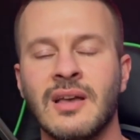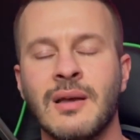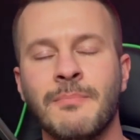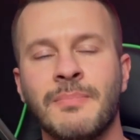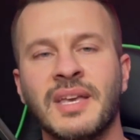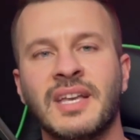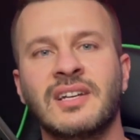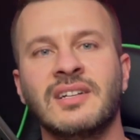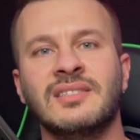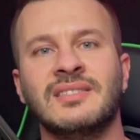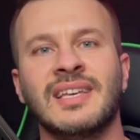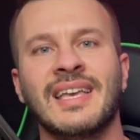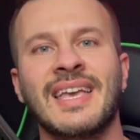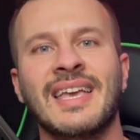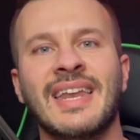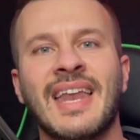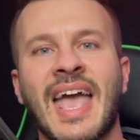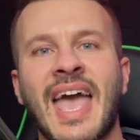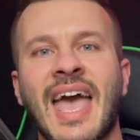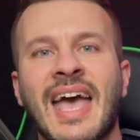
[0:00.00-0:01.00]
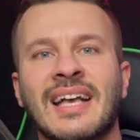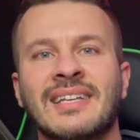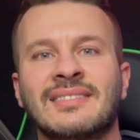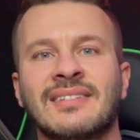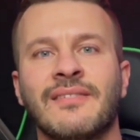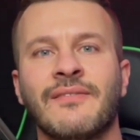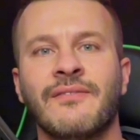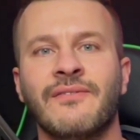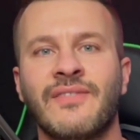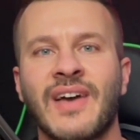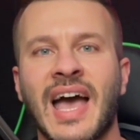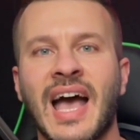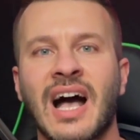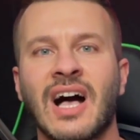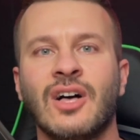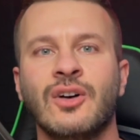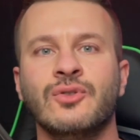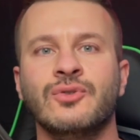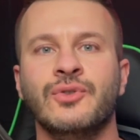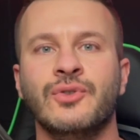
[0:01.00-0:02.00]
because it has
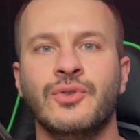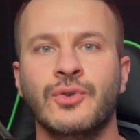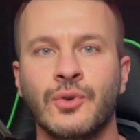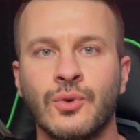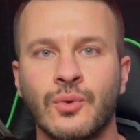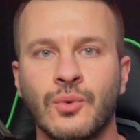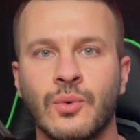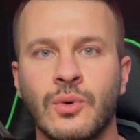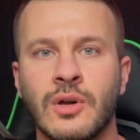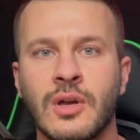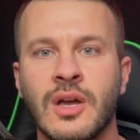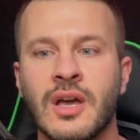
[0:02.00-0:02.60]
value.